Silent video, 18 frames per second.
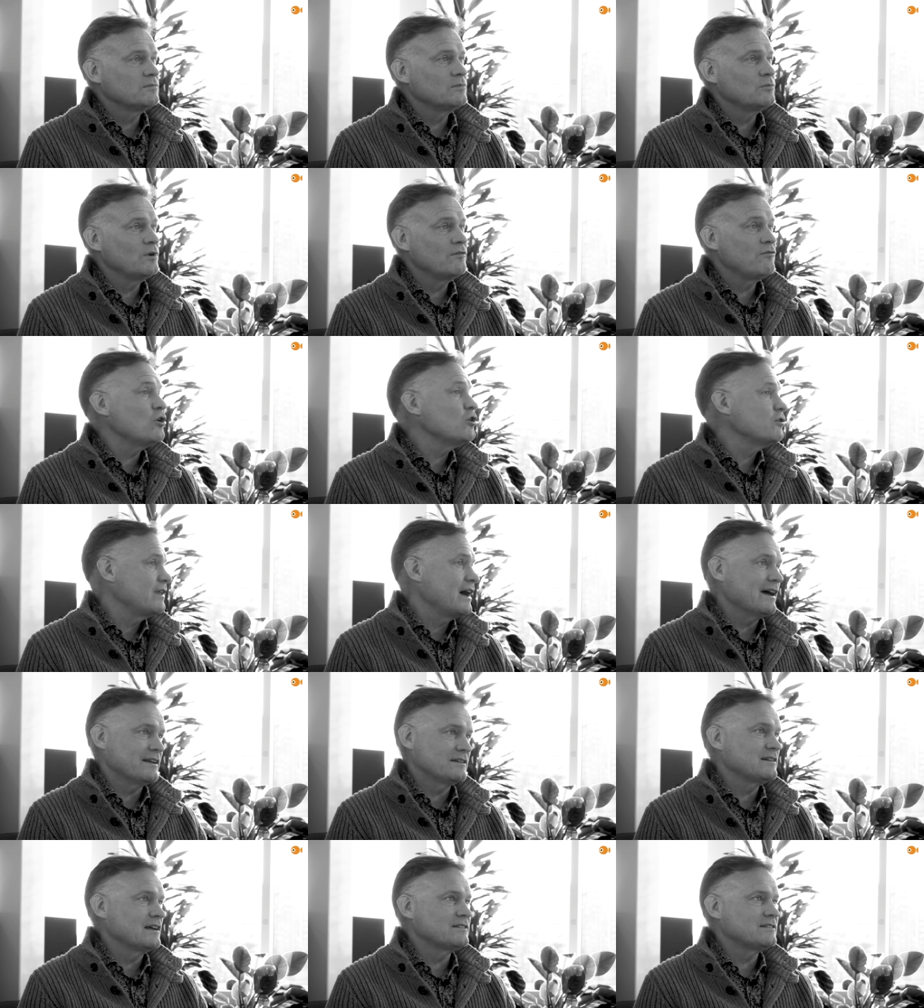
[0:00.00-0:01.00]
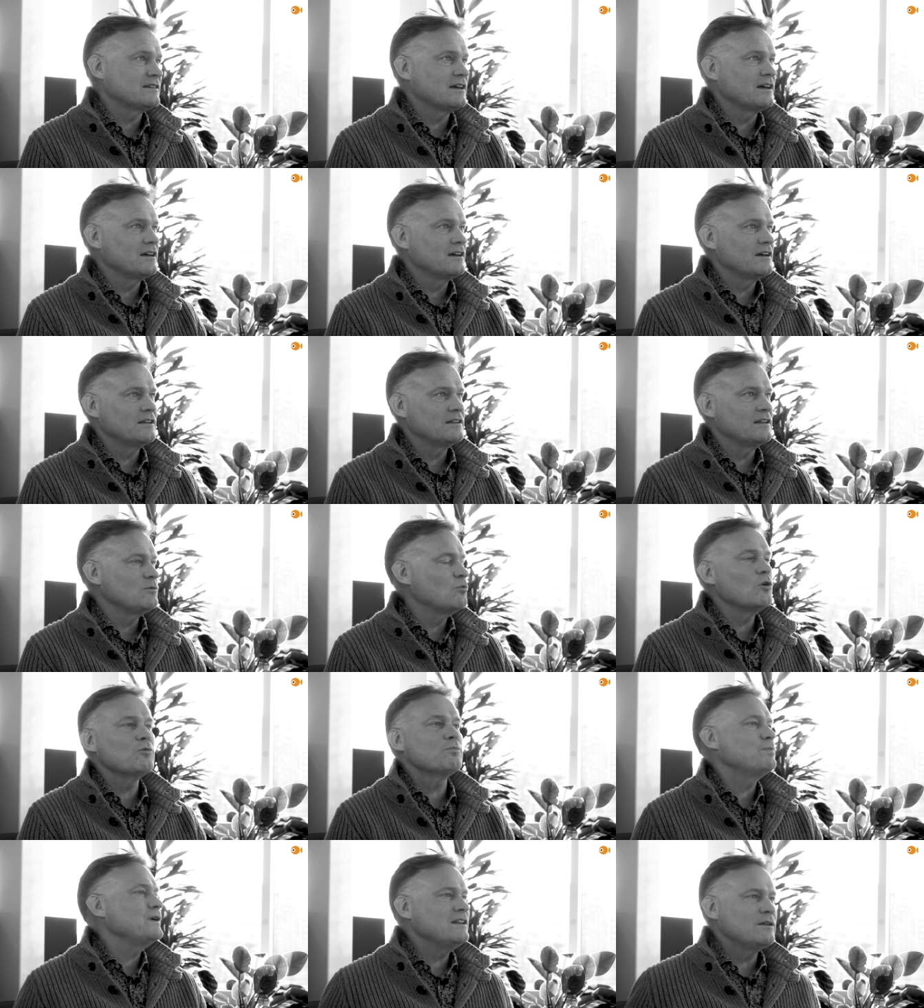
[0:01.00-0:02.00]
We've heard that mm-hmm. that uh, it
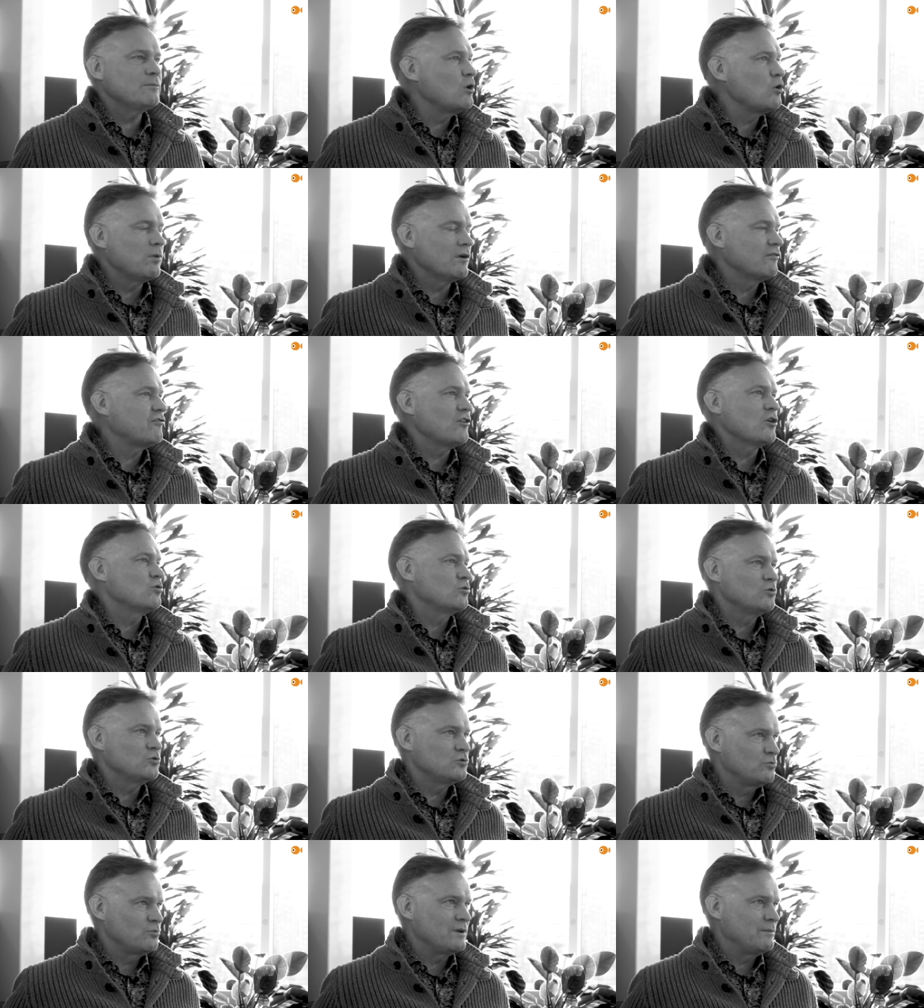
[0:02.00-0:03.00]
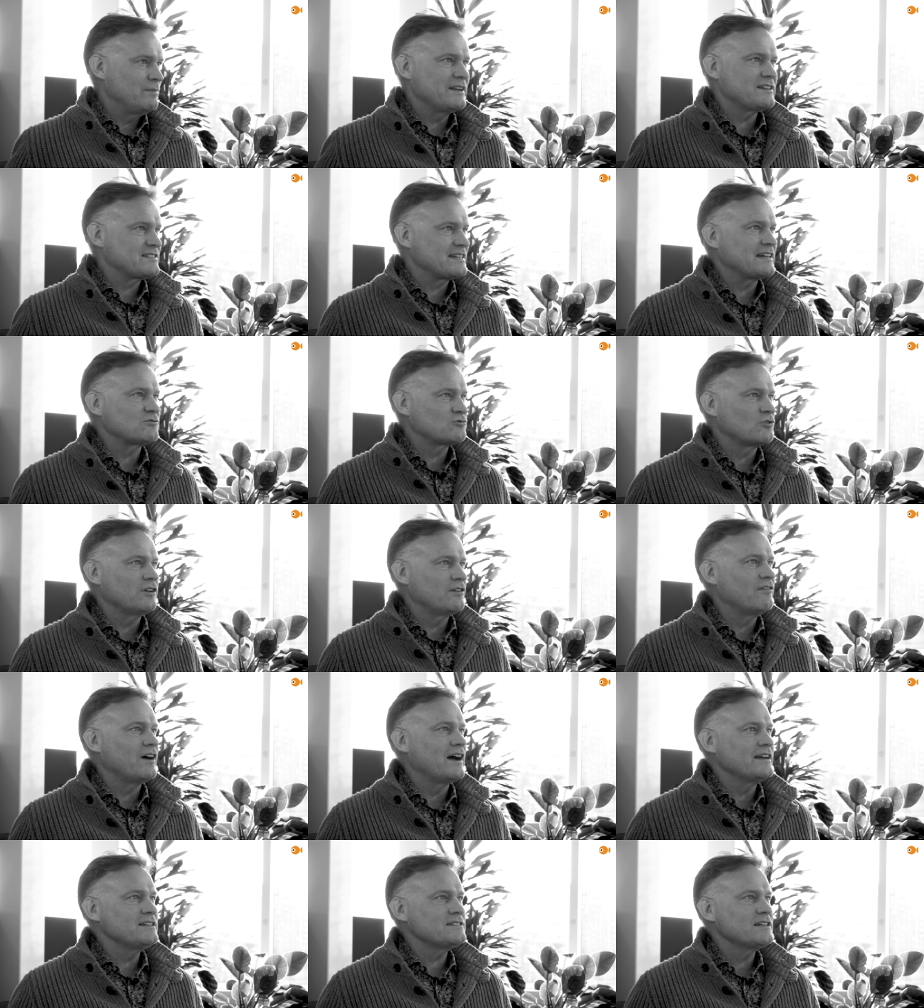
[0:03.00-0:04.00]
won't be the mobile phone who will be the central
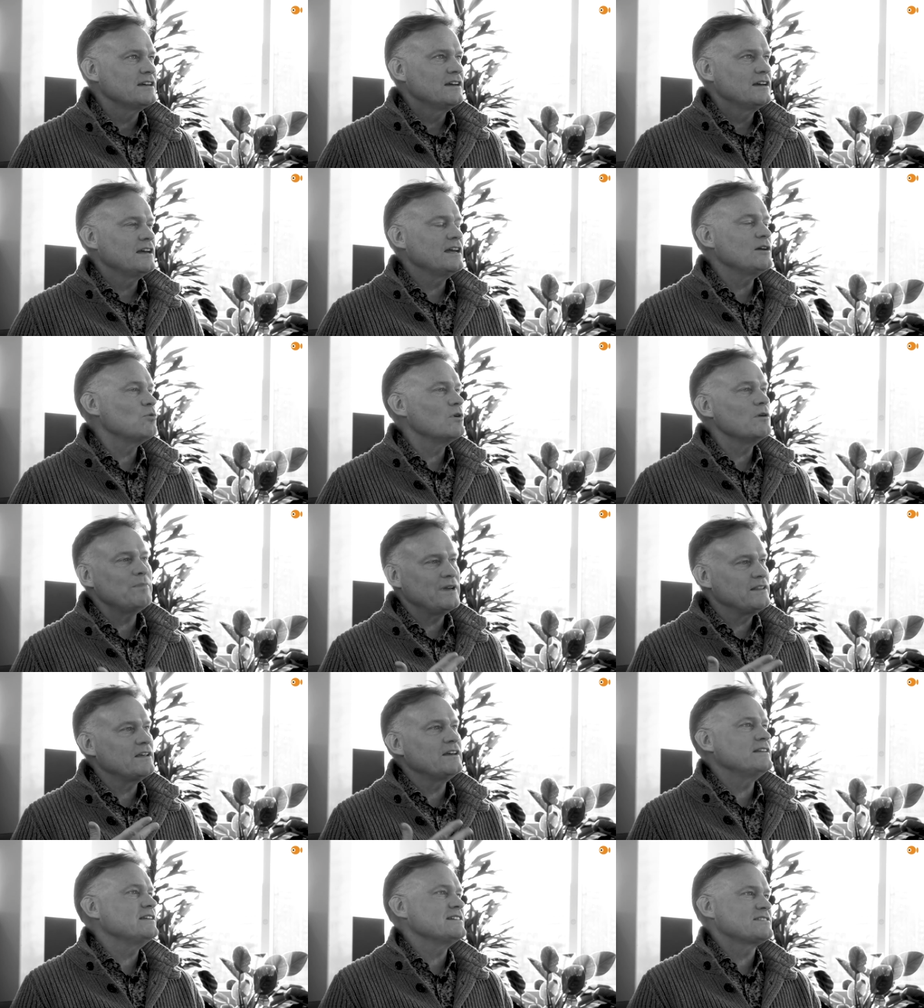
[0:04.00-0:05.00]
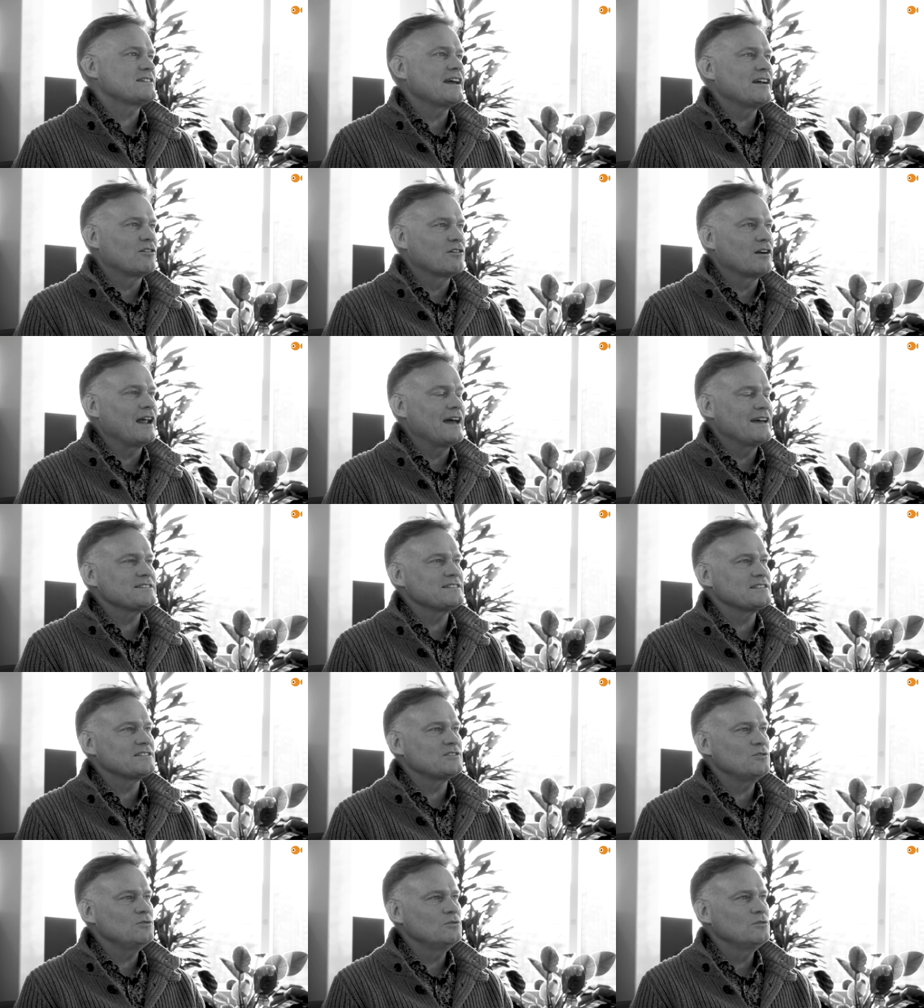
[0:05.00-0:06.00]
device. Yeah. It will be the, these AR
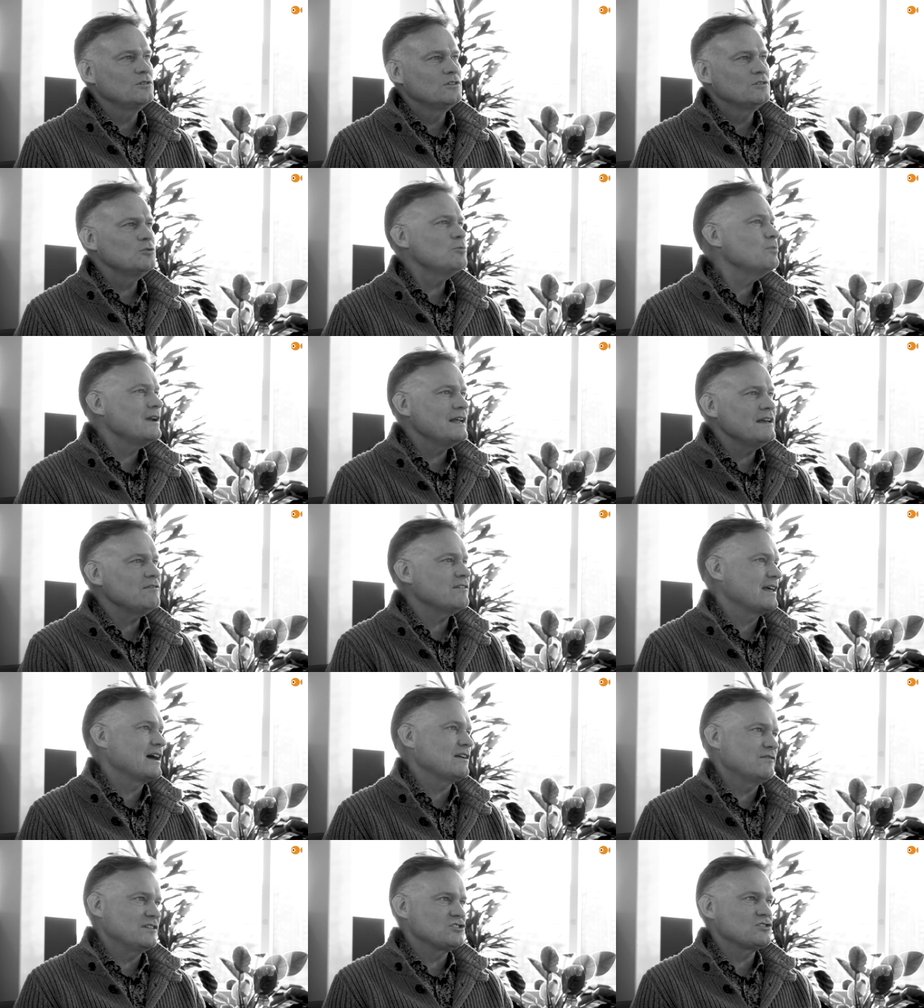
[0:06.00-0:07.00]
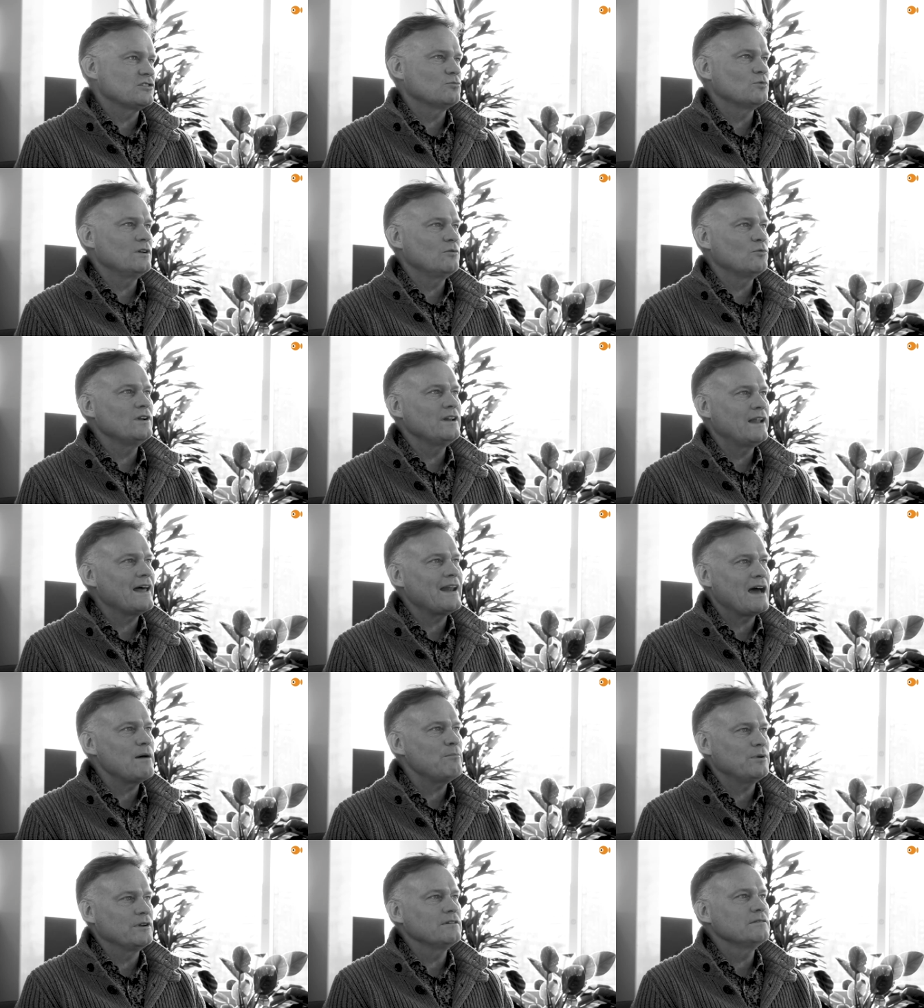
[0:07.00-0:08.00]
glasses. Do you do you believe in that vision? Will will that
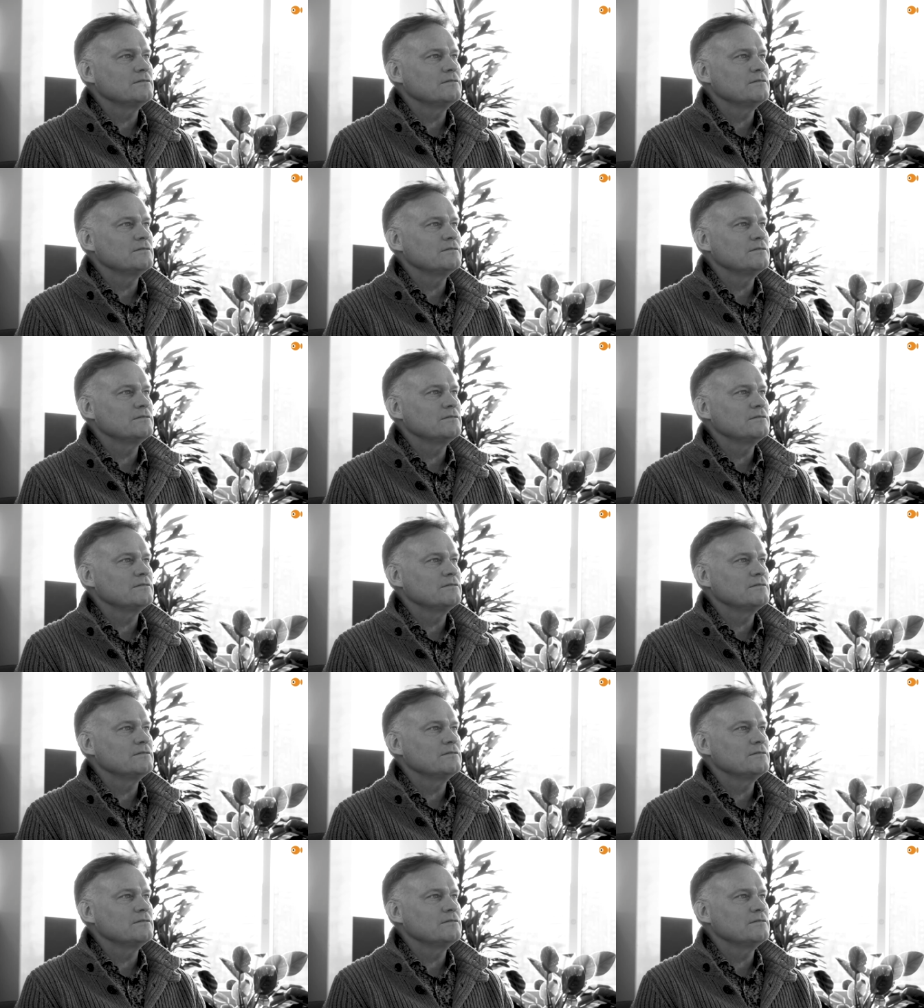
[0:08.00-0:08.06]
happen?